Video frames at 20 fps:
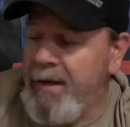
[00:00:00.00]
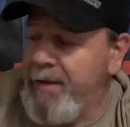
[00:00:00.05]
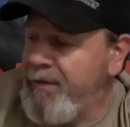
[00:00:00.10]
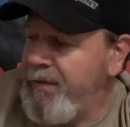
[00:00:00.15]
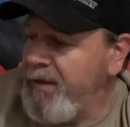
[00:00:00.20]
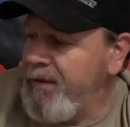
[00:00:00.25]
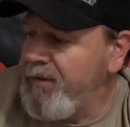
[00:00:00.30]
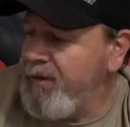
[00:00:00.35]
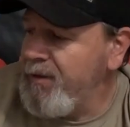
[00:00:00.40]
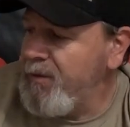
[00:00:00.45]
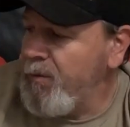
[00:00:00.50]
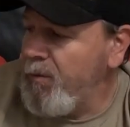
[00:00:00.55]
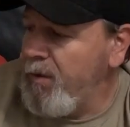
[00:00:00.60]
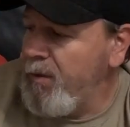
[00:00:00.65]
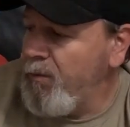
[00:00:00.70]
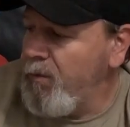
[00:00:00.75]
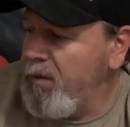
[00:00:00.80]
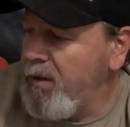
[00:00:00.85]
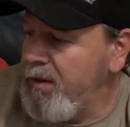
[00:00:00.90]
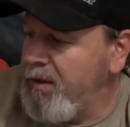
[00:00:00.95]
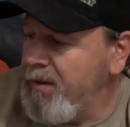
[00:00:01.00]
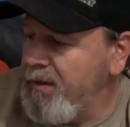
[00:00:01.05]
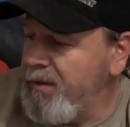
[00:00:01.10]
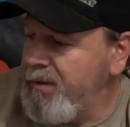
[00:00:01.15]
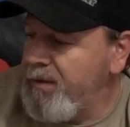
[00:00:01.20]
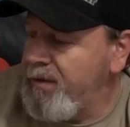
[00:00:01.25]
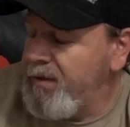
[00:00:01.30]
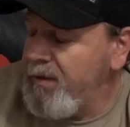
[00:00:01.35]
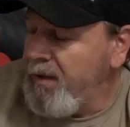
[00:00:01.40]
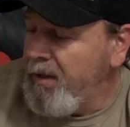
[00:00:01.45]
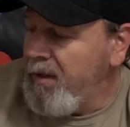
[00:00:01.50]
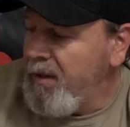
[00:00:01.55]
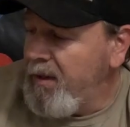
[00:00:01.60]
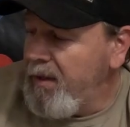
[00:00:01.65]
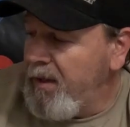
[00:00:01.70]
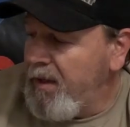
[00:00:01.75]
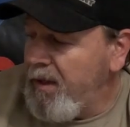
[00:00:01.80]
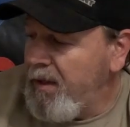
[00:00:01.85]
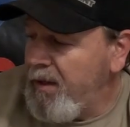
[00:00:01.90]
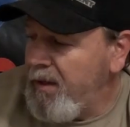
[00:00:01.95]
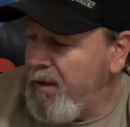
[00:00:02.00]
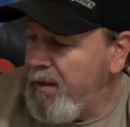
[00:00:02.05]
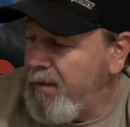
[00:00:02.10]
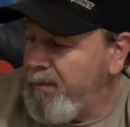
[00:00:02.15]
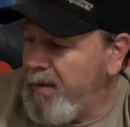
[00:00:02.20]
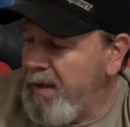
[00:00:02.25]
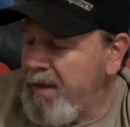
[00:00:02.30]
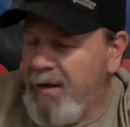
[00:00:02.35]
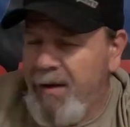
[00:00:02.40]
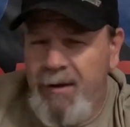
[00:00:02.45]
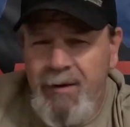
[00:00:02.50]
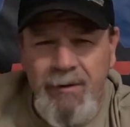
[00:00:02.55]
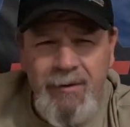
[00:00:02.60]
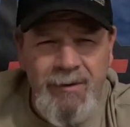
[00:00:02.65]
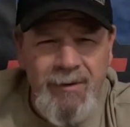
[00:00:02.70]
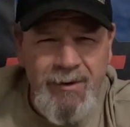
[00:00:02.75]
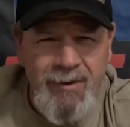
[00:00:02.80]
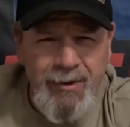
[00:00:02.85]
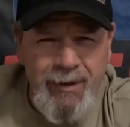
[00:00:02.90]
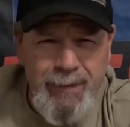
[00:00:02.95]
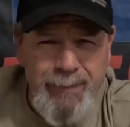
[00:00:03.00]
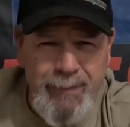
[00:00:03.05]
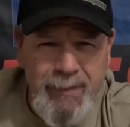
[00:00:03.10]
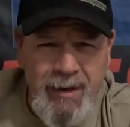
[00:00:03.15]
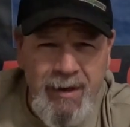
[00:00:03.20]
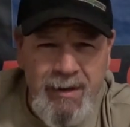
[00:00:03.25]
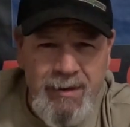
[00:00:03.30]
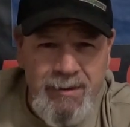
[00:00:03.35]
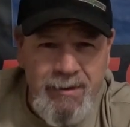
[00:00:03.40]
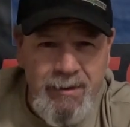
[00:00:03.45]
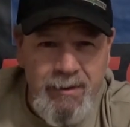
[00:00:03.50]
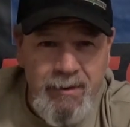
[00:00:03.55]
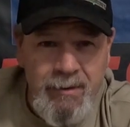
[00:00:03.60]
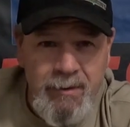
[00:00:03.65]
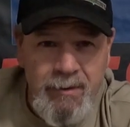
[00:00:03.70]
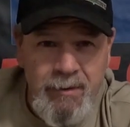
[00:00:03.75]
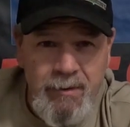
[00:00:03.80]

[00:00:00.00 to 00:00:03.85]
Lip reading: I think this one was about 130 bucks